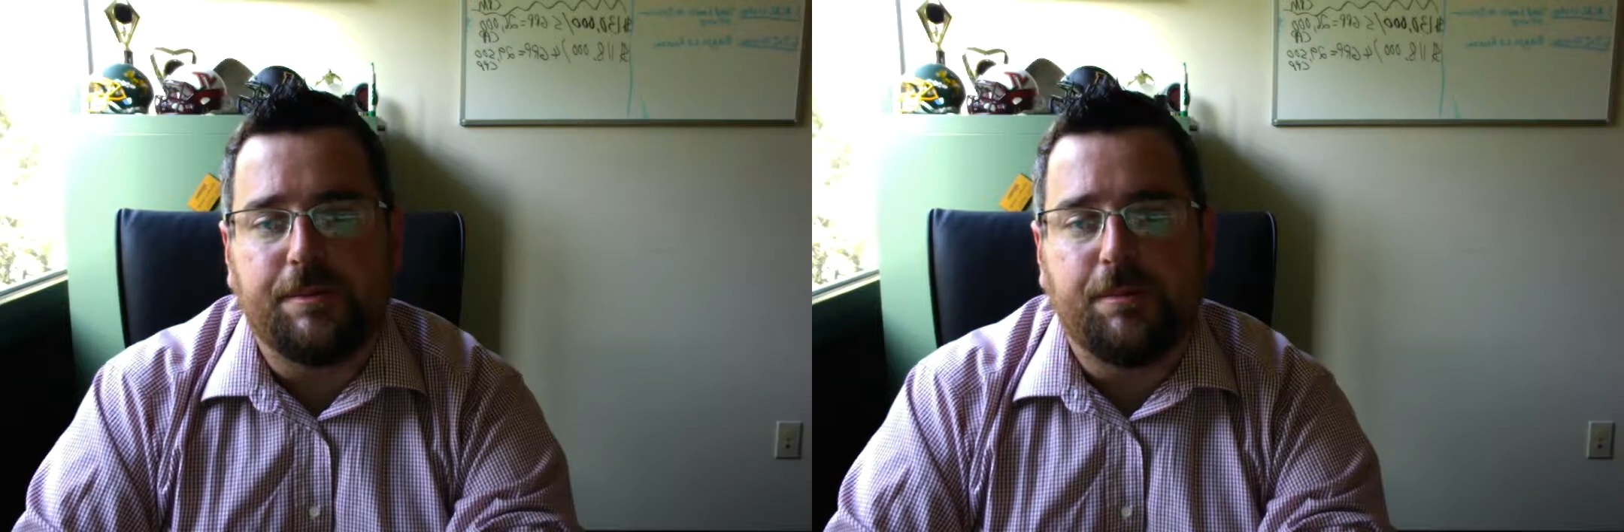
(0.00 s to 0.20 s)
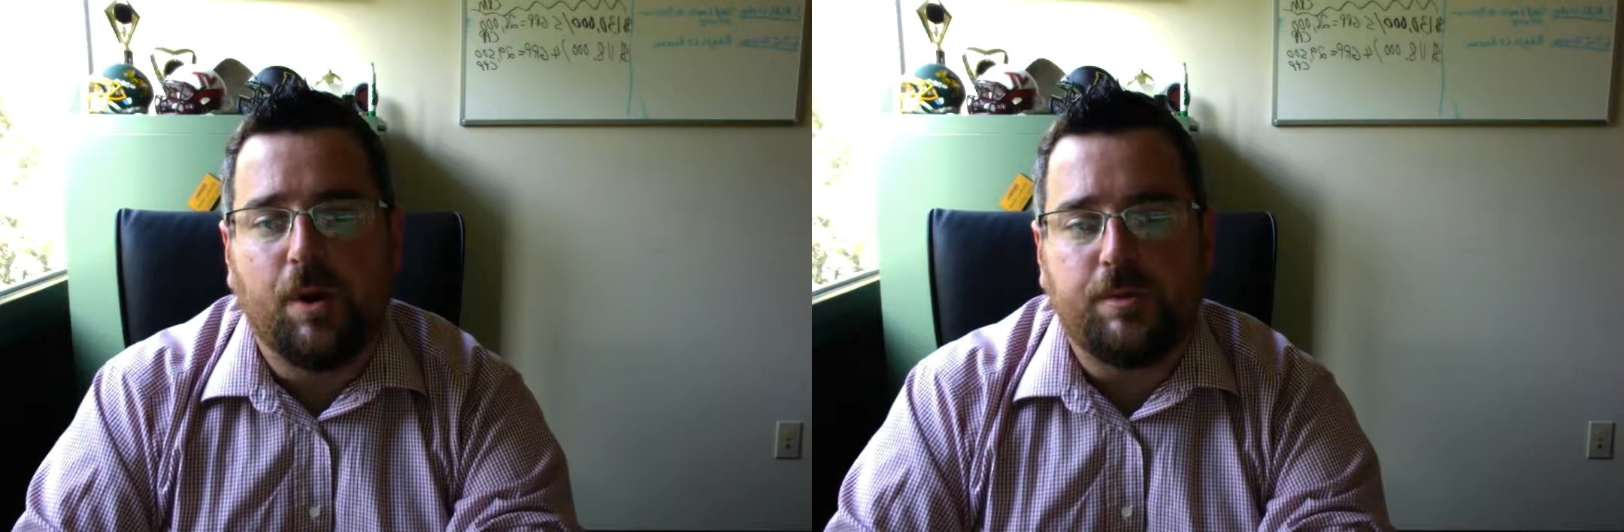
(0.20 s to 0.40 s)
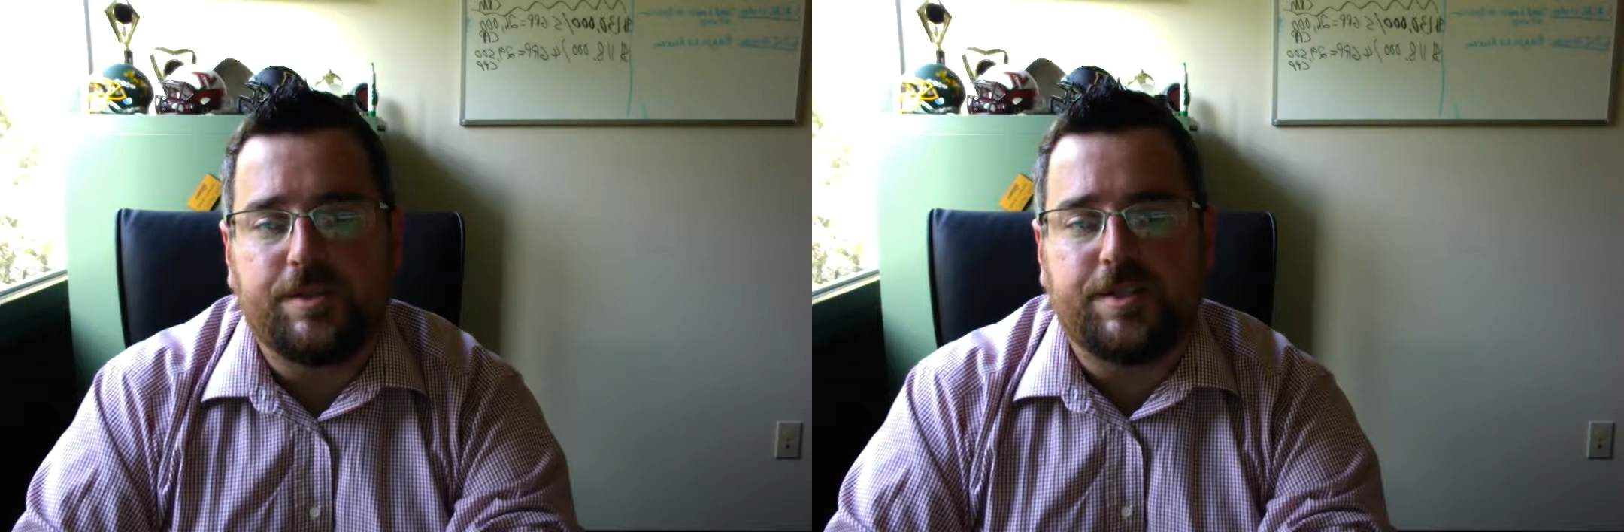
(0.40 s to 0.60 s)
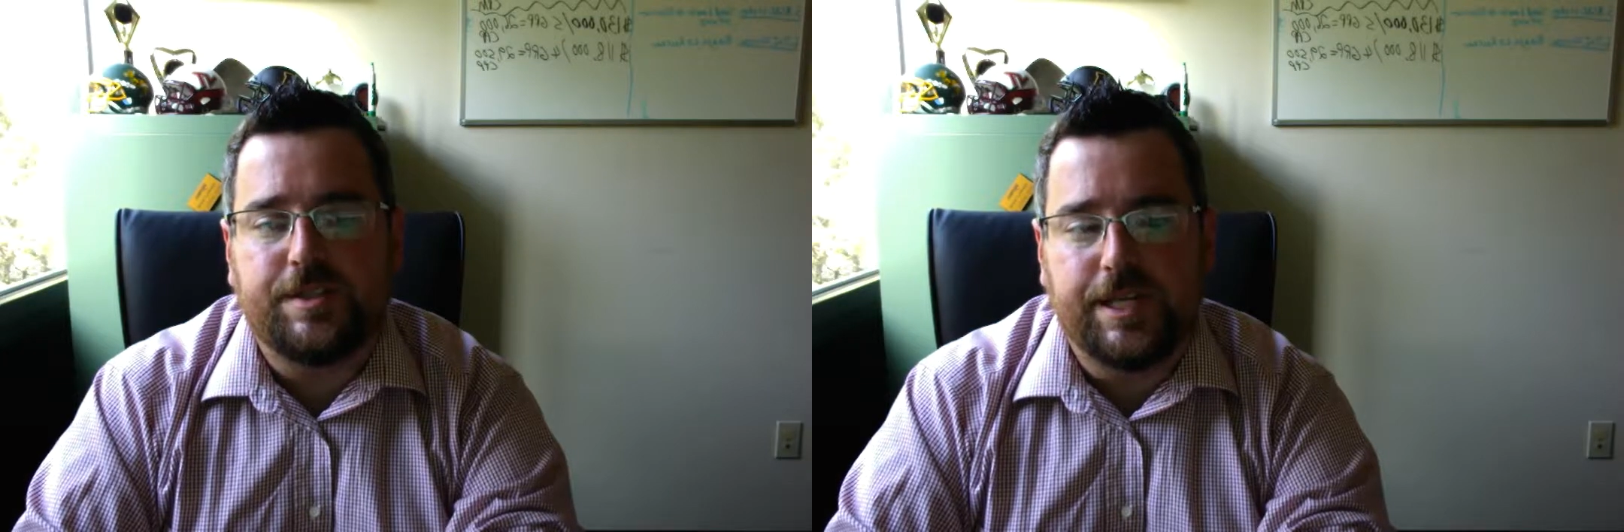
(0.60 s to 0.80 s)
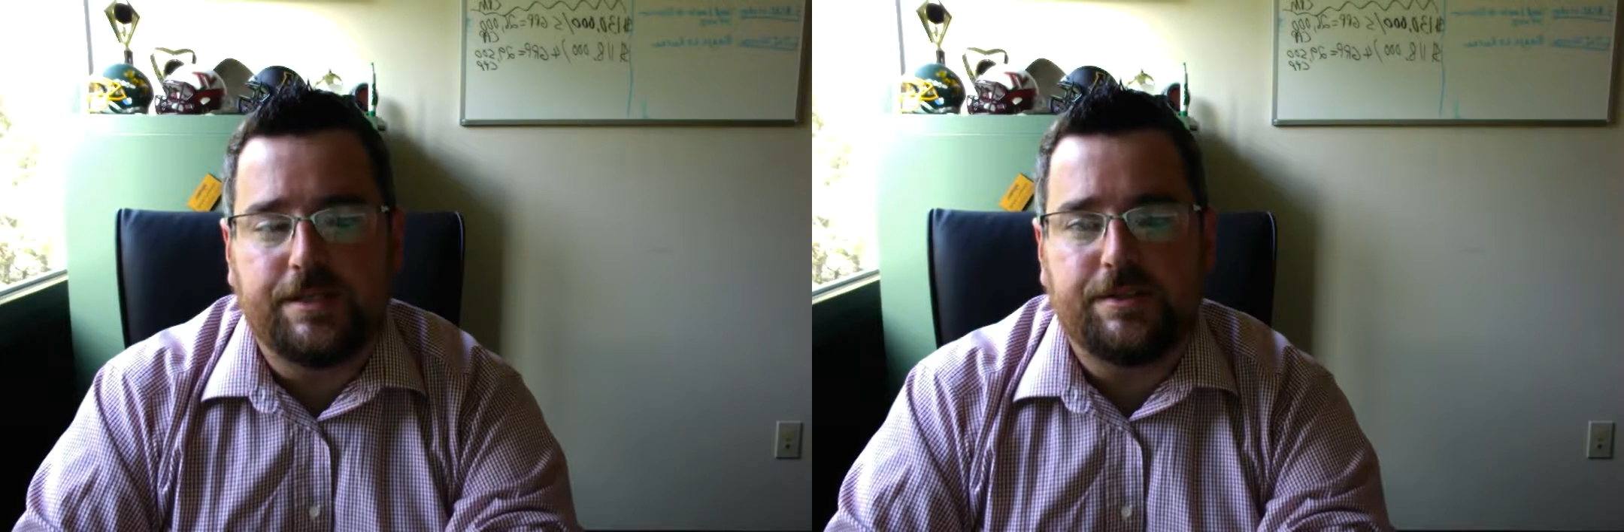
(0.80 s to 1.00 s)
most
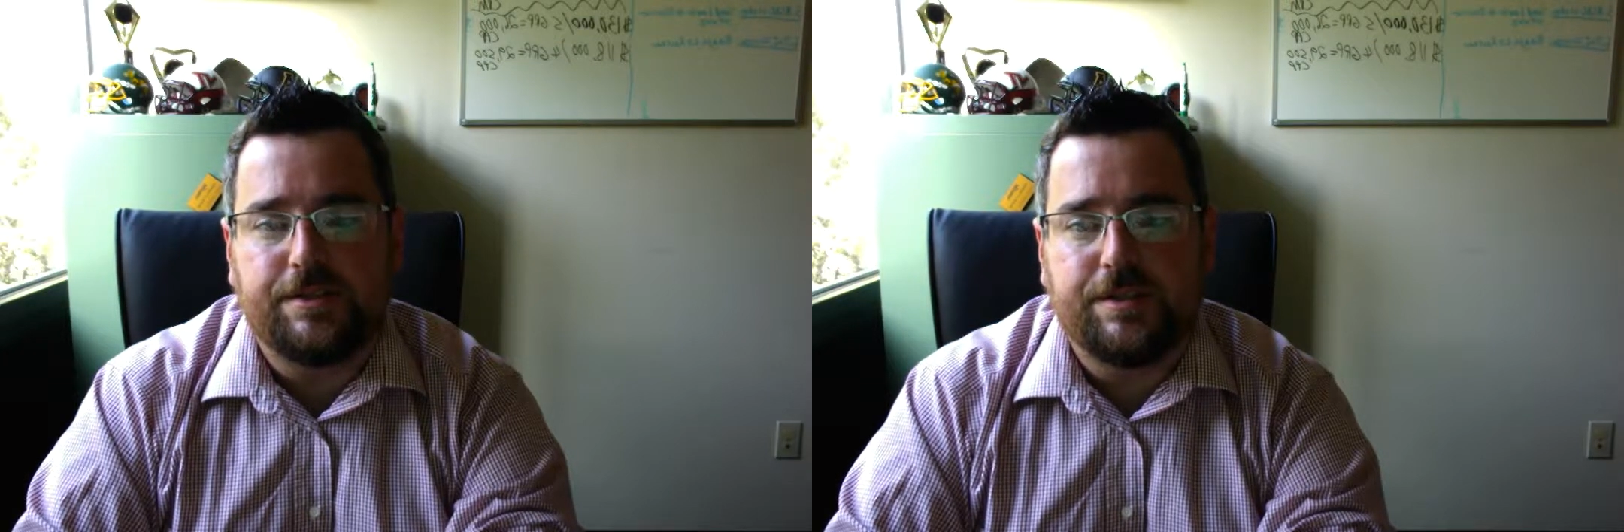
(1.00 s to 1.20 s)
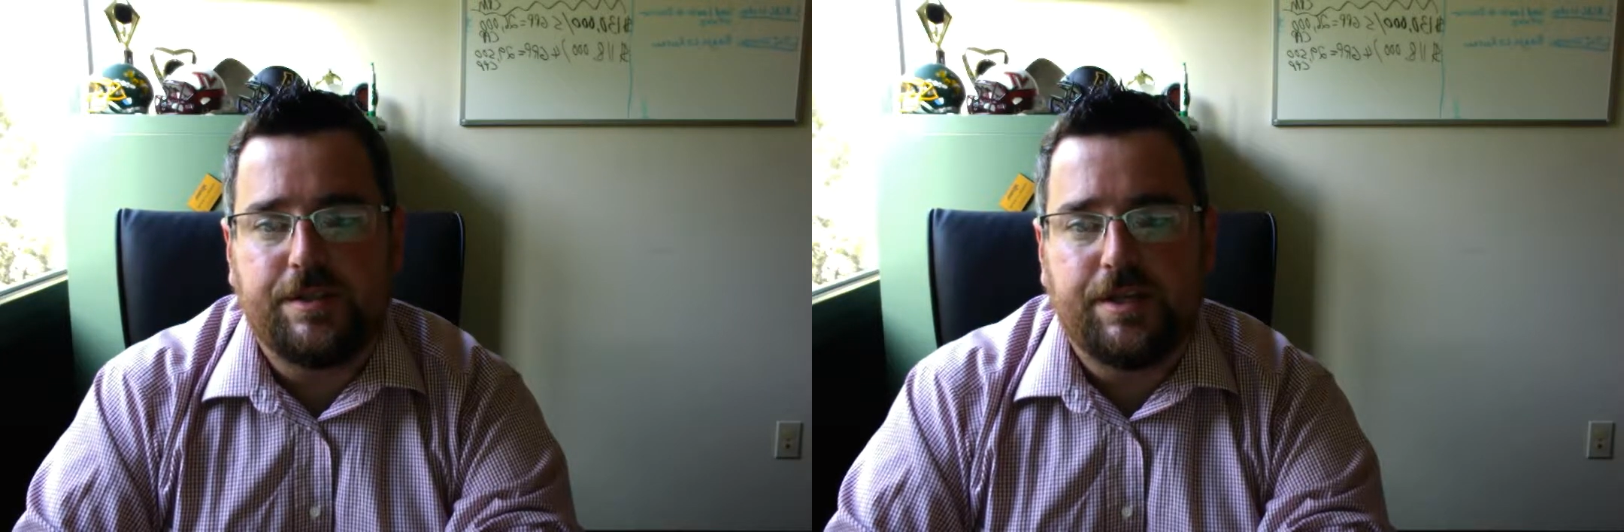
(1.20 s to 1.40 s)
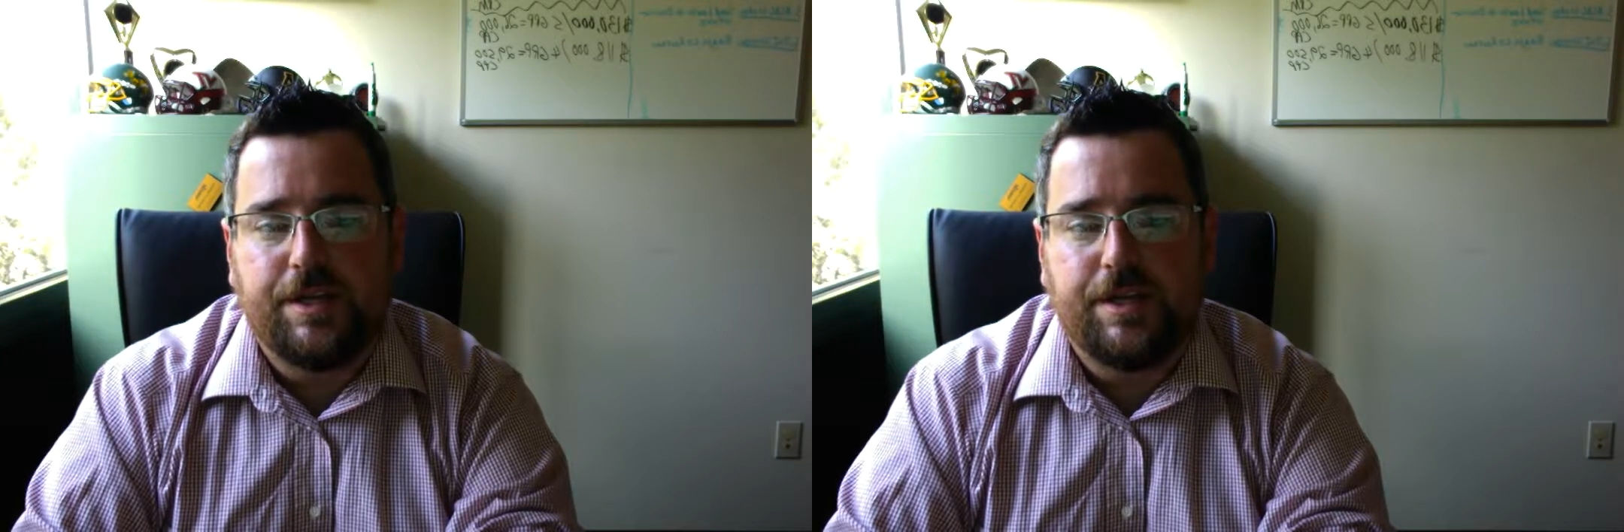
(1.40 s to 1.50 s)
sense